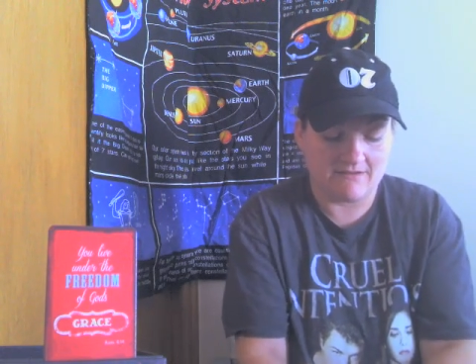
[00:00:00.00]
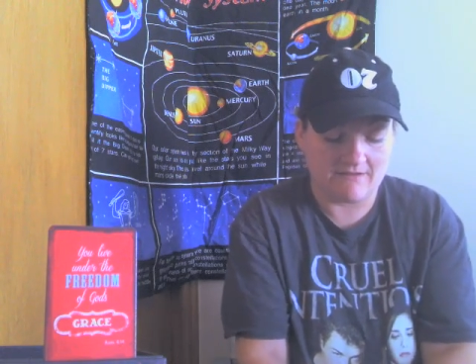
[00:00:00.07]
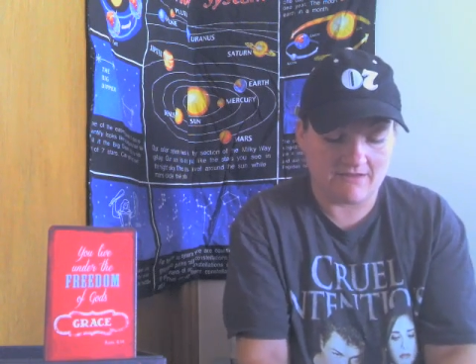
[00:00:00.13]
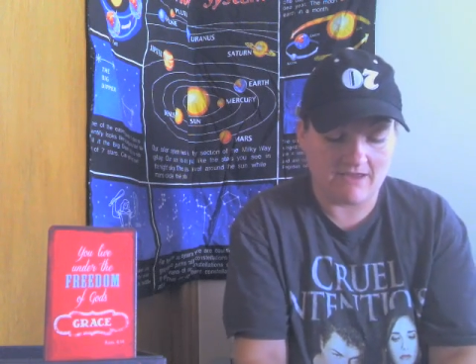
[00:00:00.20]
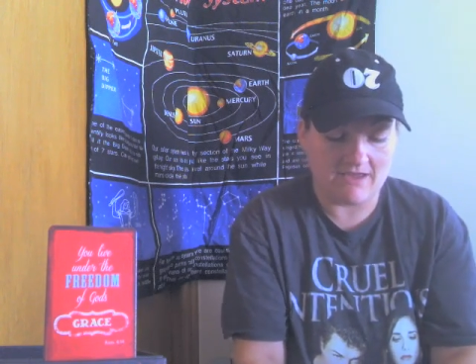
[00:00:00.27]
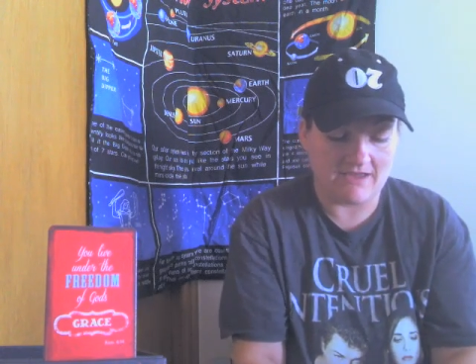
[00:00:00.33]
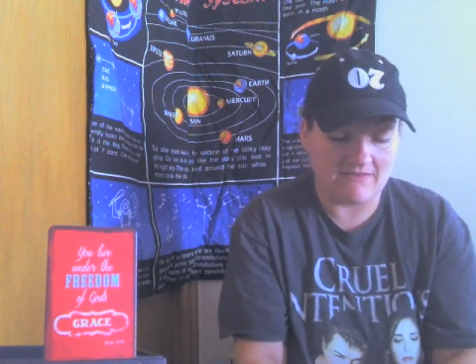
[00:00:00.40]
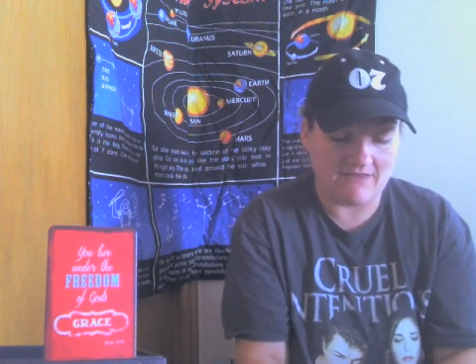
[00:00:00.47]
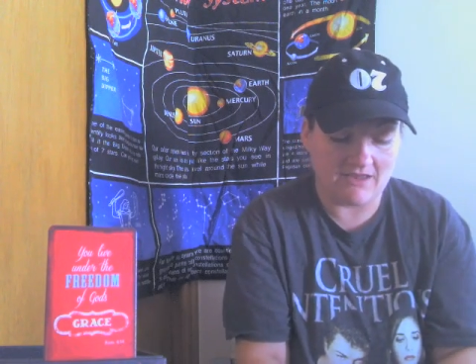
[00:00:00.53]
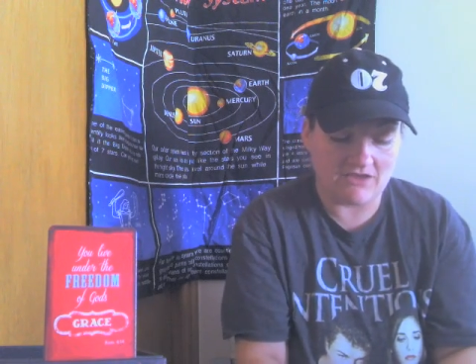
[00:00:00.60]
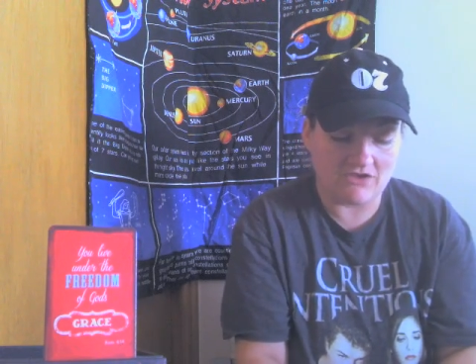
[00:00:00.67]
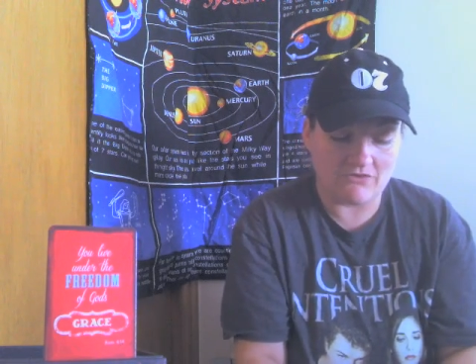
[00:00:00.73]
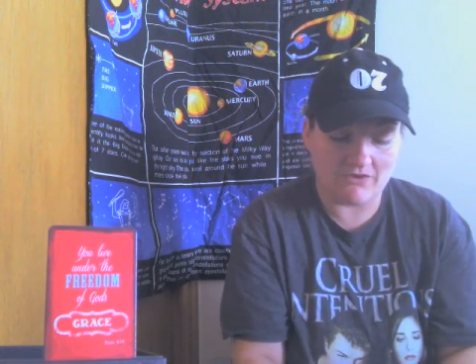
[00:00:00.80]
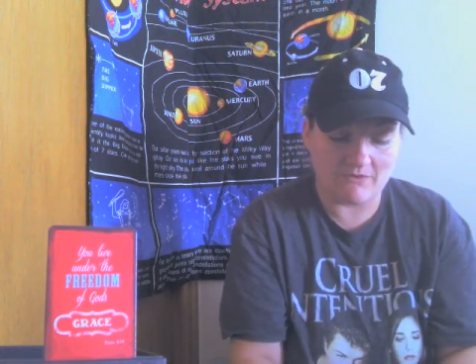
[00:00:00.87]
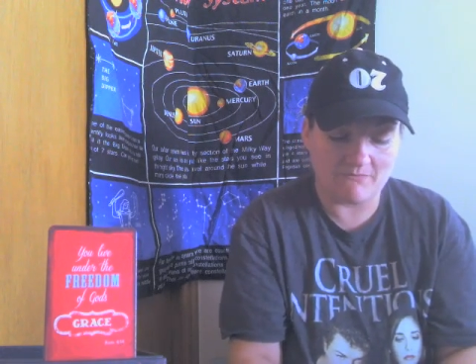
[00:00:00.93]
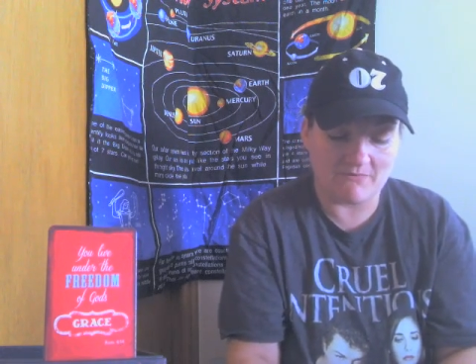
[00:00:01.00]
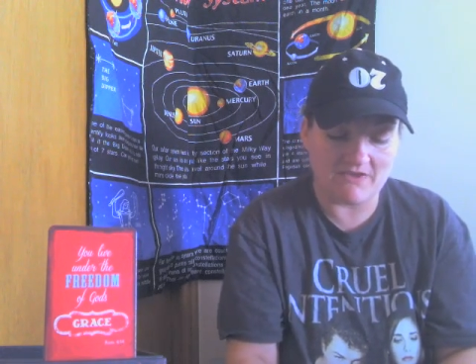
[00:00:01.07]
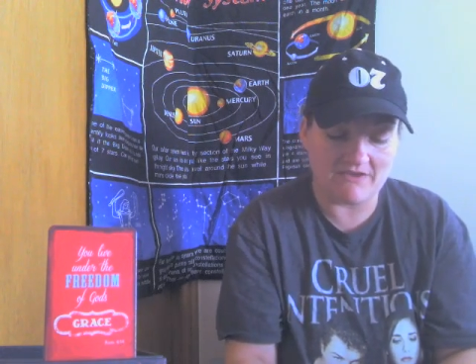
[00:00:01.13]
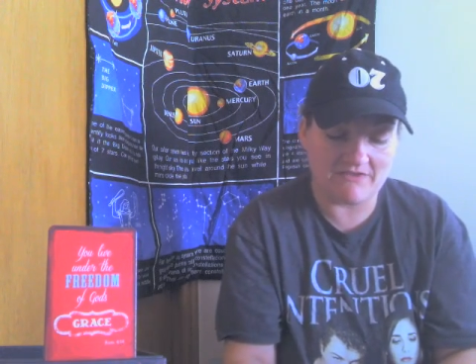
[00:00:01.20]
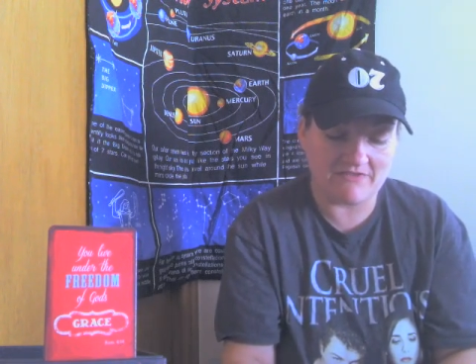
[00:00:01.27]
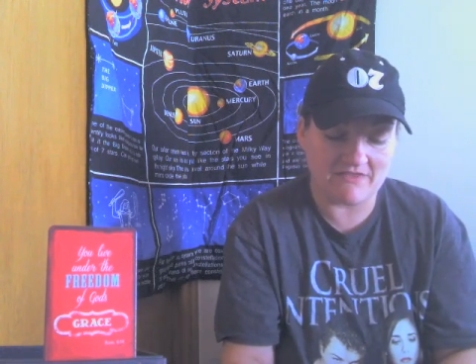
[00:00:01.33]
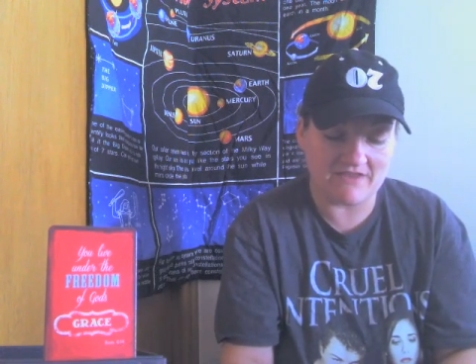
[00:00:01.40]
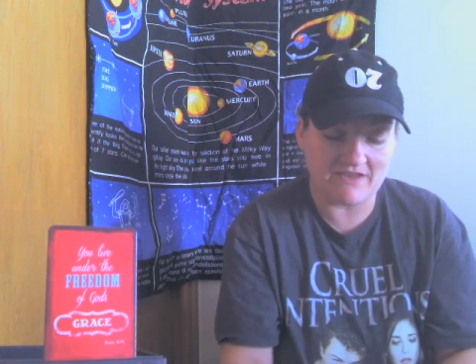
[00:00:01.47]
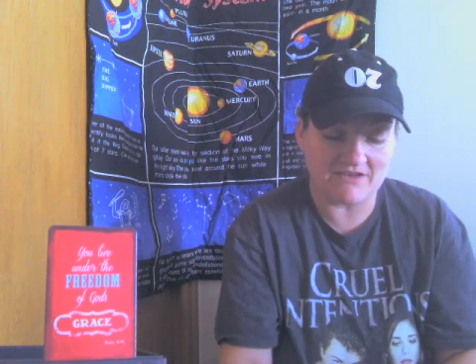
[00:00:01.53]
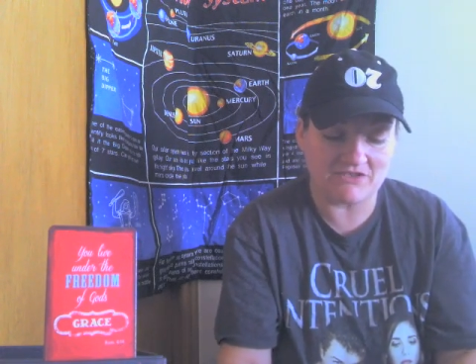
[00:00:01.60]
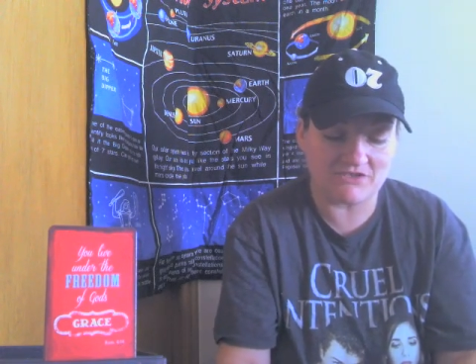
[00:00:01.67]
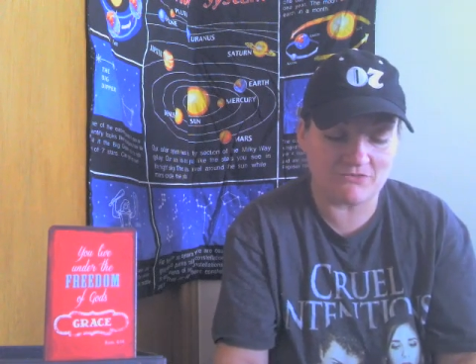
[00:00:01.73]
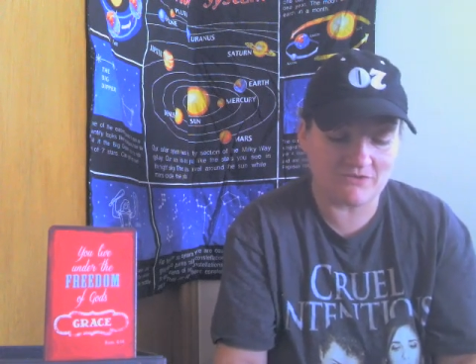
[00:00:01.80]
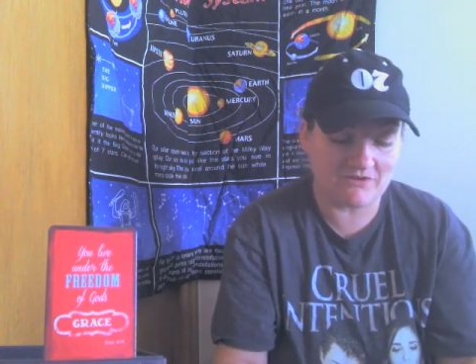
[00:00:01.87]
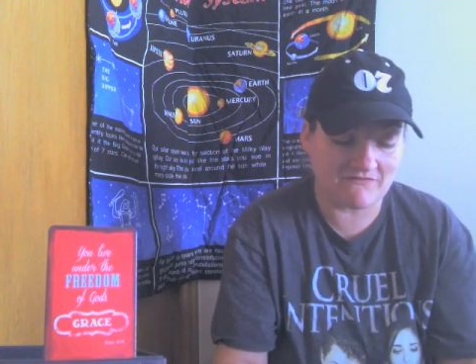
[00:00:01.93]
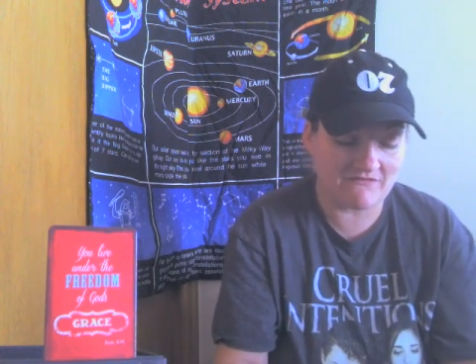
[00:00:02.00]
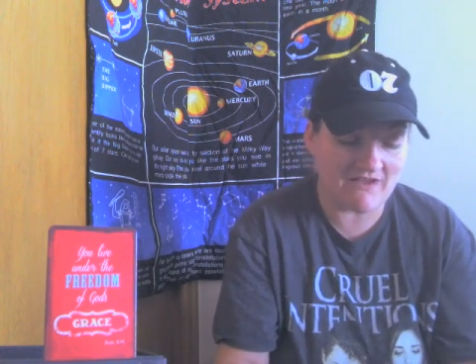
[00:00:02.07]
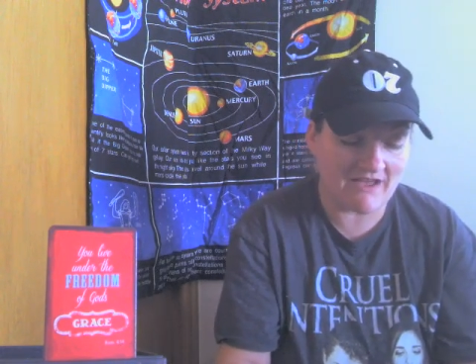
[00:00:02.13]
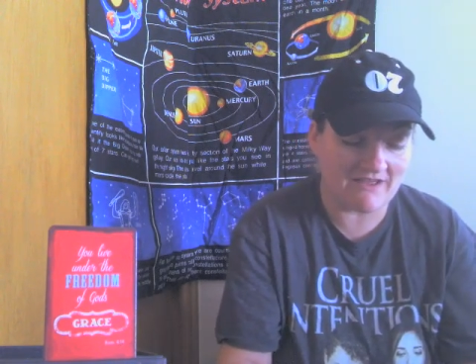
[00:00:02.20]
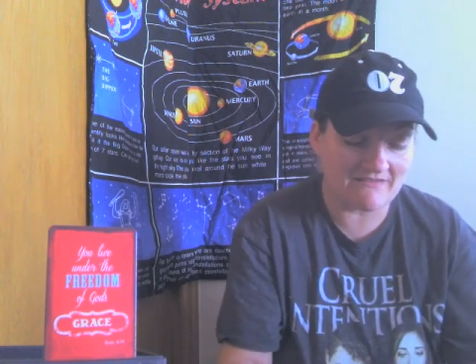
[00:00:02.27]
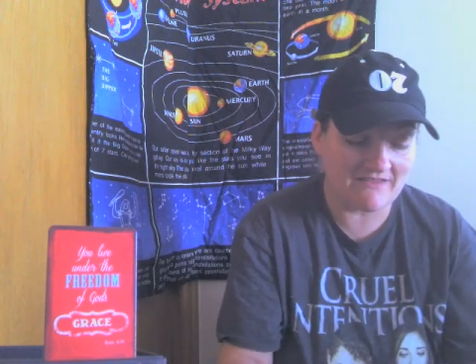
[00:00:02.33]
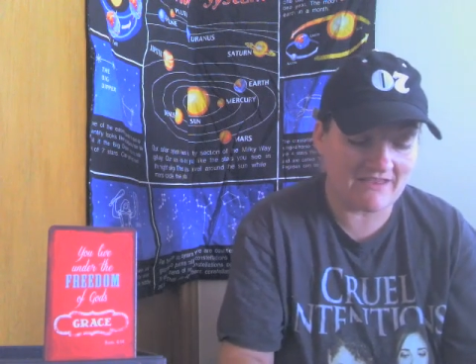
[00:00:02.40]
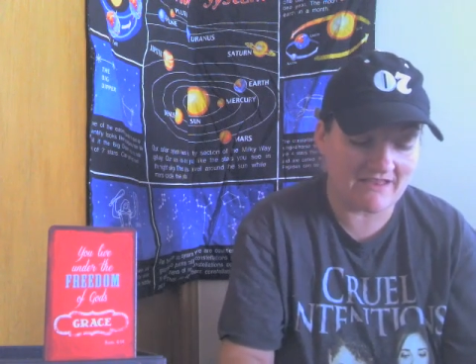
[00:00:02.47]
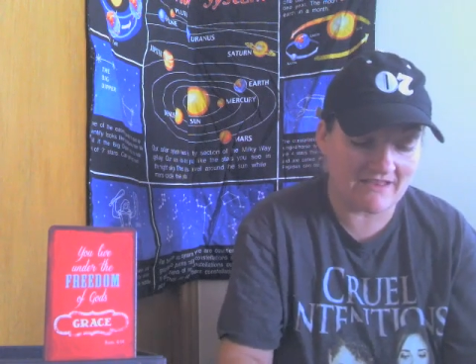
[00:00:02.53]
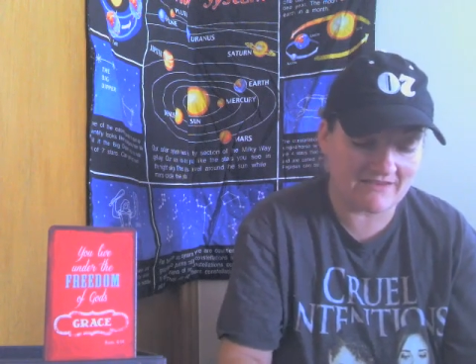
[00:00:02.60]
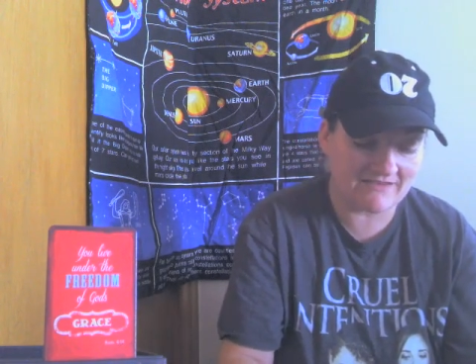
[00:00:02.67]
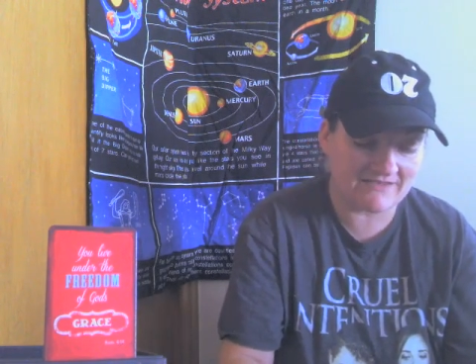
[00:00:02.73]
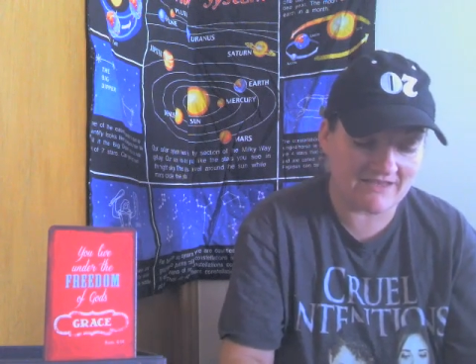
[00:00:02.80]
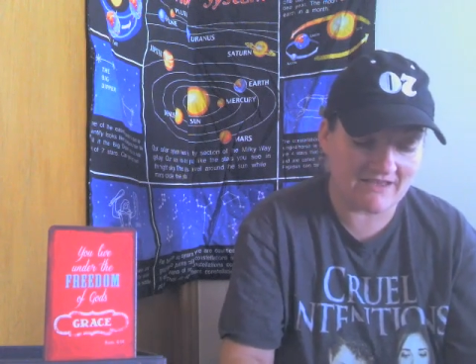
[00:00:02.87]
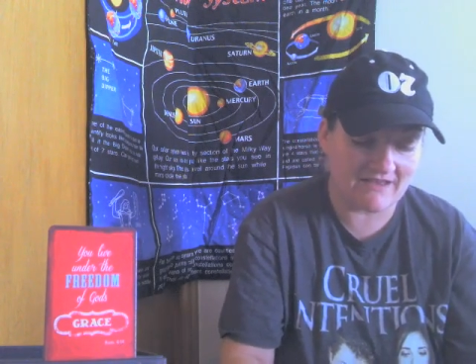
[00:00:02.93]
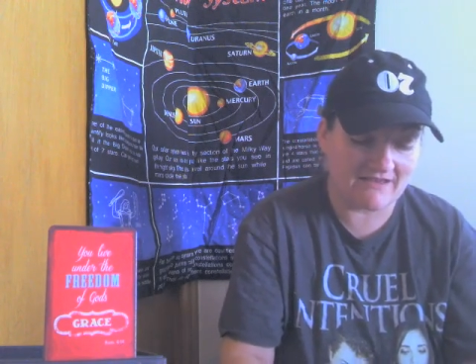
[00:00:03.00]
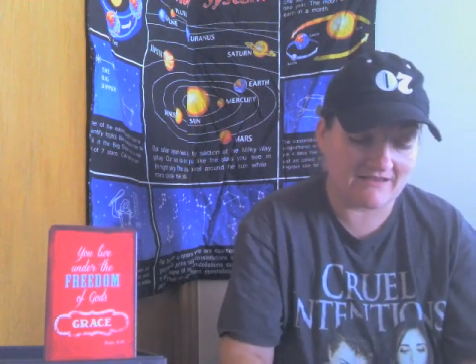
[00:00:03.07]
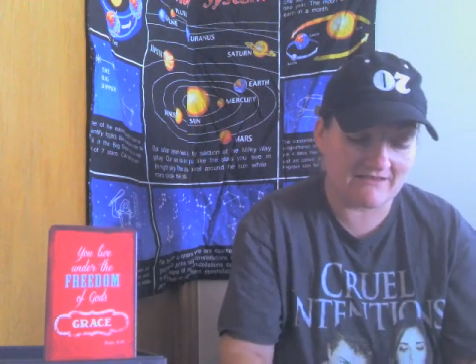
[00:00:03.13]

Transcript: And then you can be the intuitive guide that